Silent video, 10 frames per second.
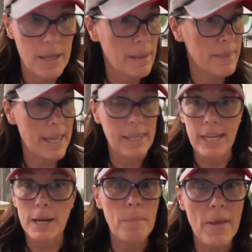they get
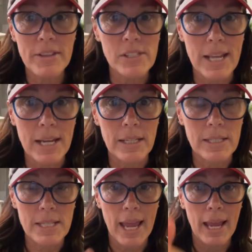up on the stand and
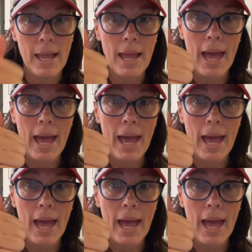say,